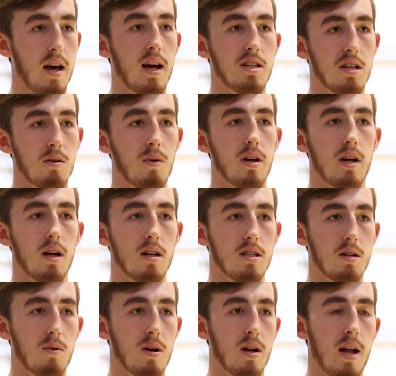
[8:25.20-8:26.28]
Yeah, she went here.
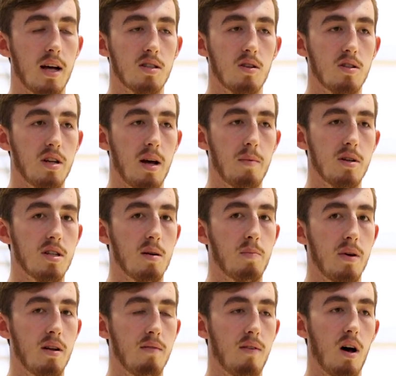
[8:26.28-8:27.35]
She won a national championship
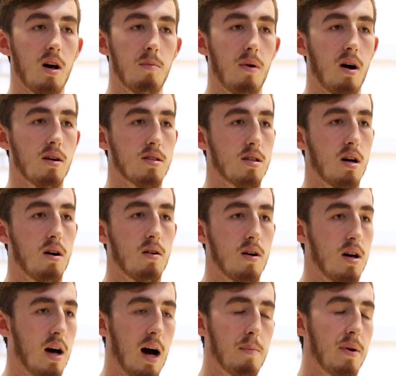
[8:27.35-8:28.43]
in volleyball. So
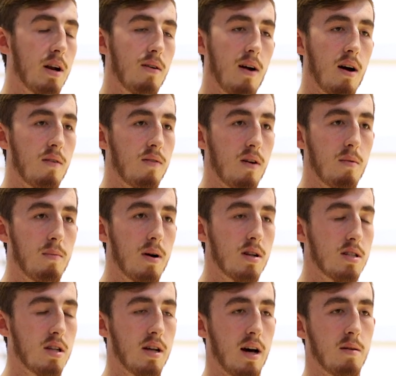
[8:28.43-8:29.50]
I've been around for a
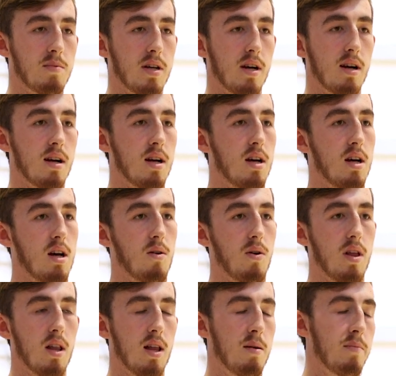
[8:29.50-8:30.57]
bunch of times here
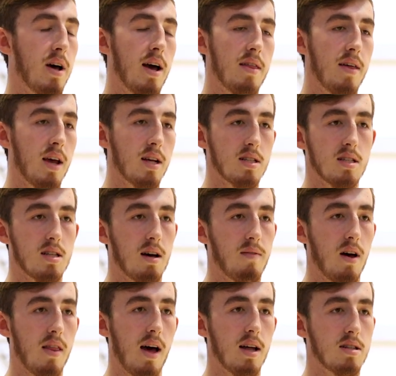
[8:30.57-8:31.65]
with alumni things and stuff
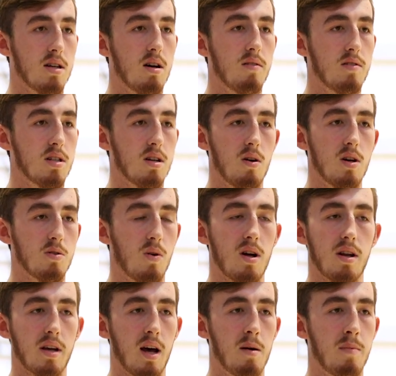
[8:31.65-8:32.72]
like that. So I've just always
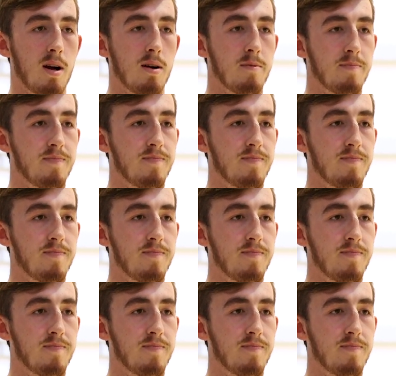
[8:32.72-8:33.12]
wanted to come here.